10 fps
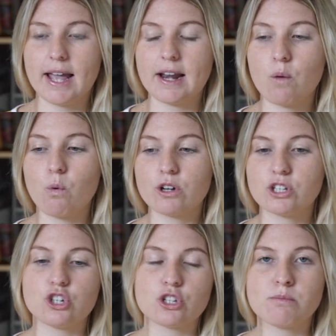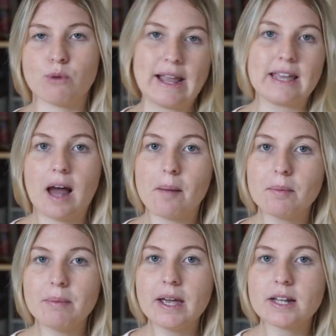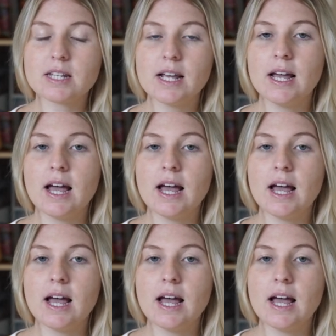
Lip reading: and I want to just break it up a bit.